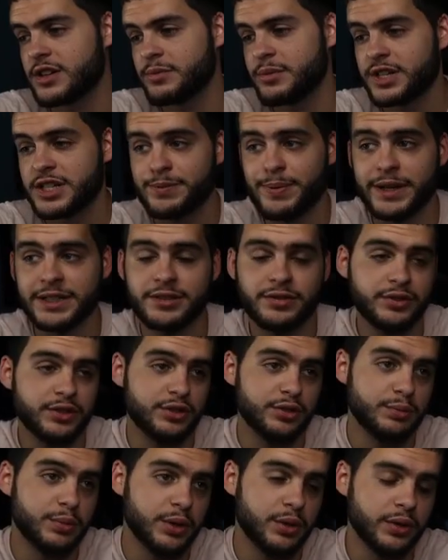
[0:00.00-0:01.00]
to be expensive to
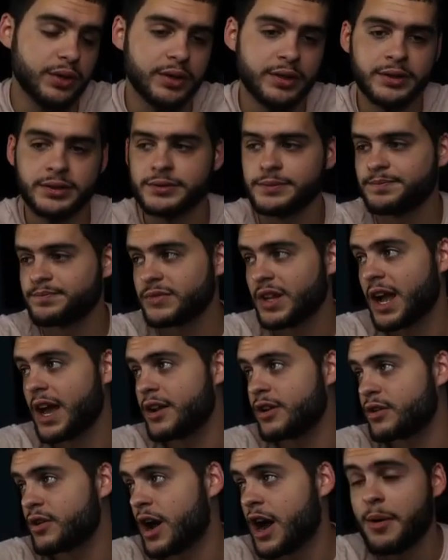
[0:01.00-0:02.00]
do both. I
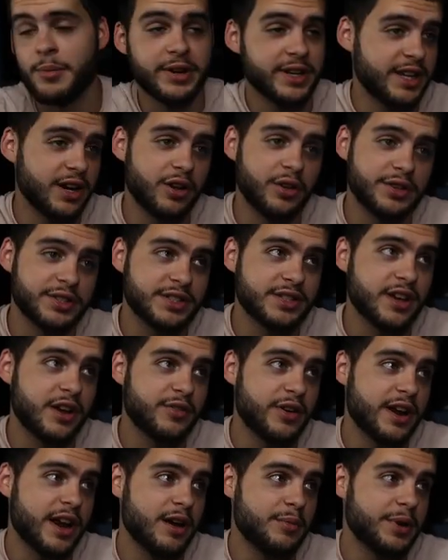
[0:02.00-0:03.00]
don't know how I'm going to get all this done
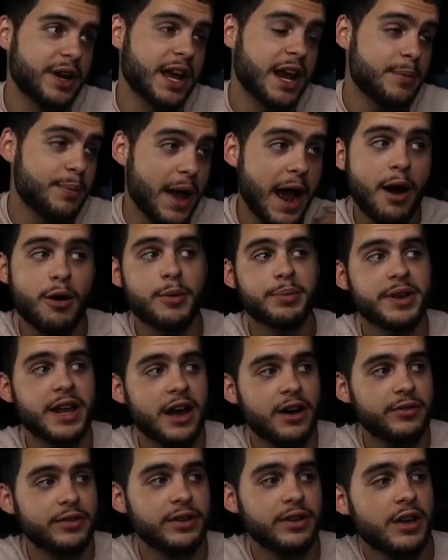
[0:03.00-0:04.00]
right now, but I got to power up
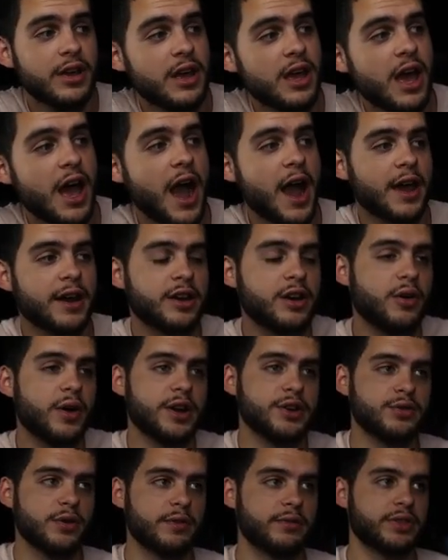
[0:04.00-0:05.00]
Calvin. I got to go ahead
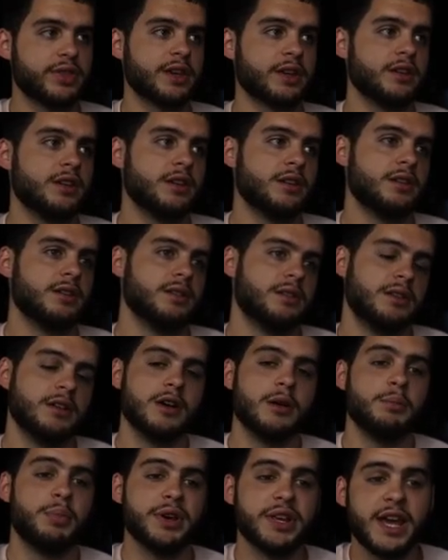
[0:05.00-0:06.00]
and do everything.
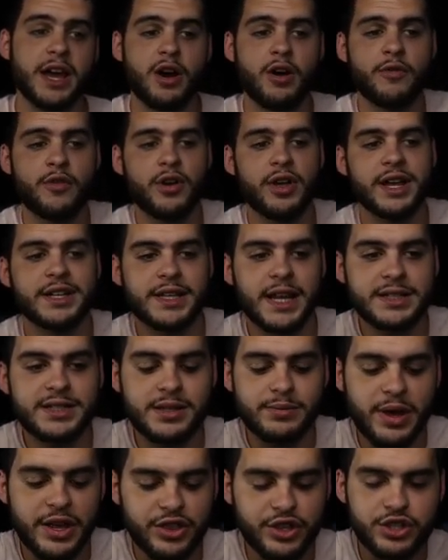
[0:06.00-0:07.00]
But yeah, overall, that's
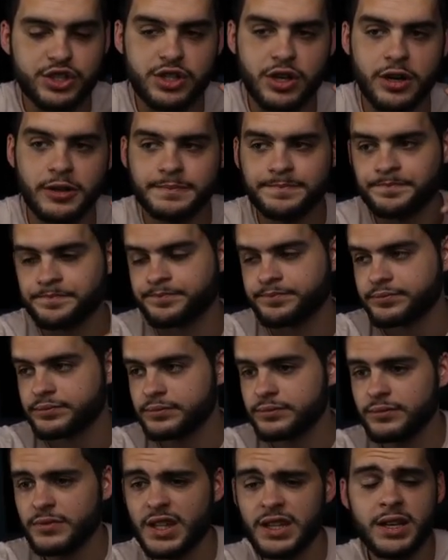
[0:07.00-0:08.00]
the method. So,
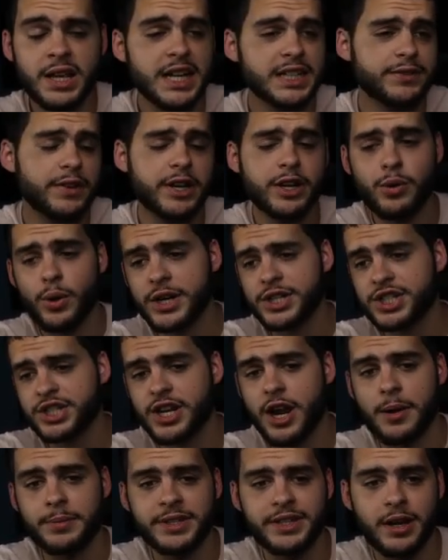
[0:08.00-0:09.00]
guys, if any questions,
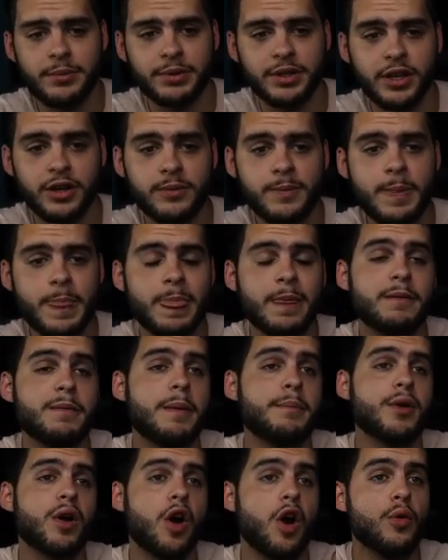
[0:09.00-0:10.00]
comment down below.
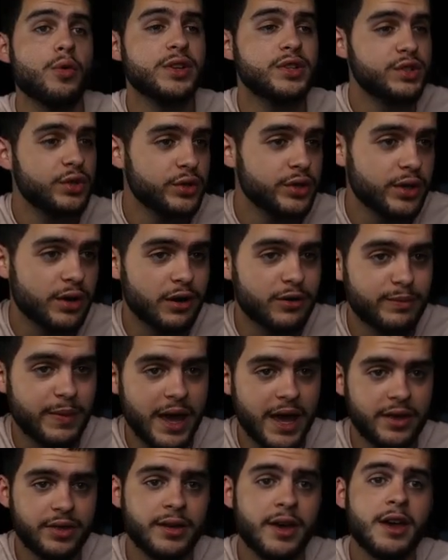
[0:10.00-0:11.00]
Remember, always do your own
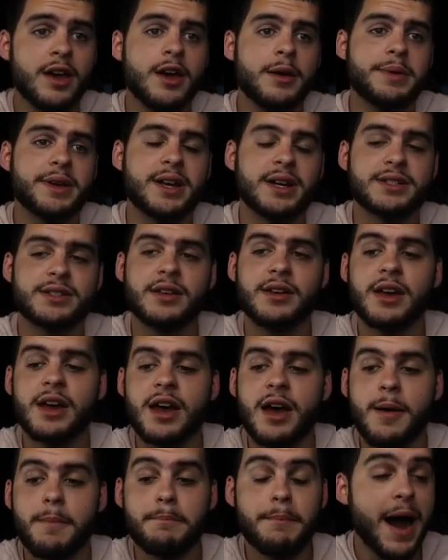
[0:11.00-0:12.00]
math because
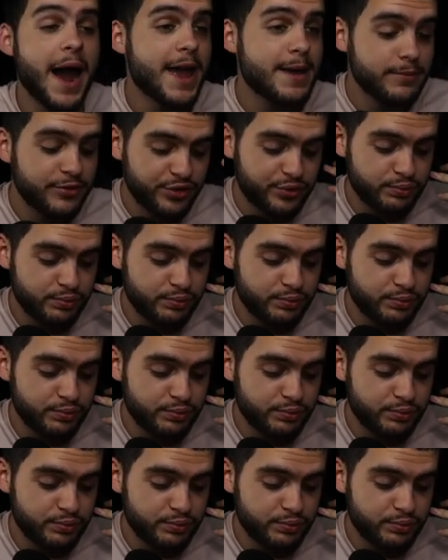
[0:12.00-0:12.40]
my